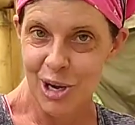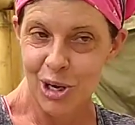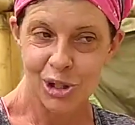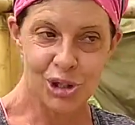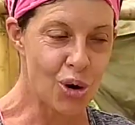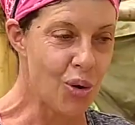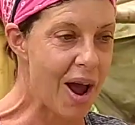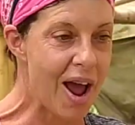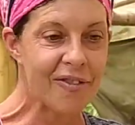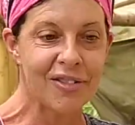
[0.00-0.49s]

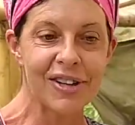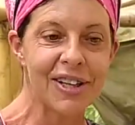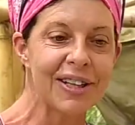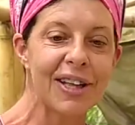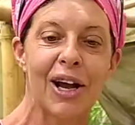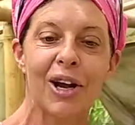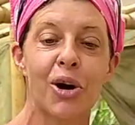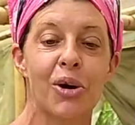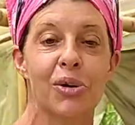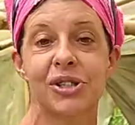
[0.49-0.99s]
So everything
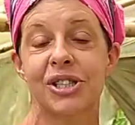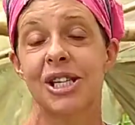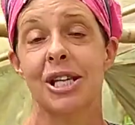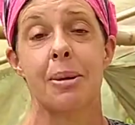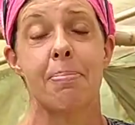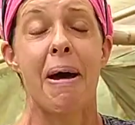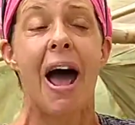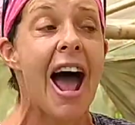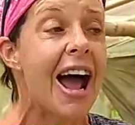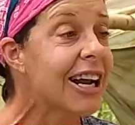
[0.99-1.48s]
that goes to
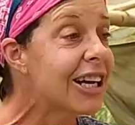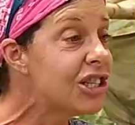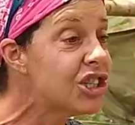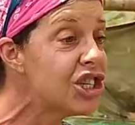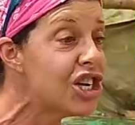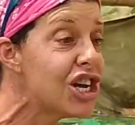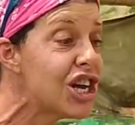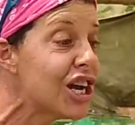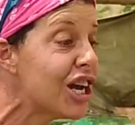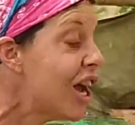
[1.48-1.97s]
the
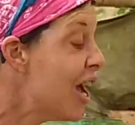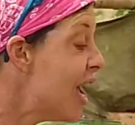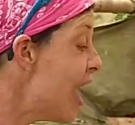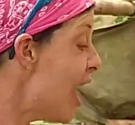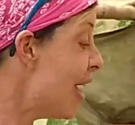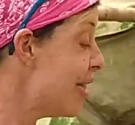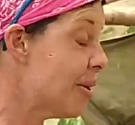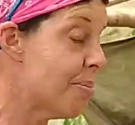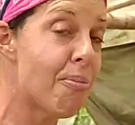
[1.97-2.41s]
packaging and the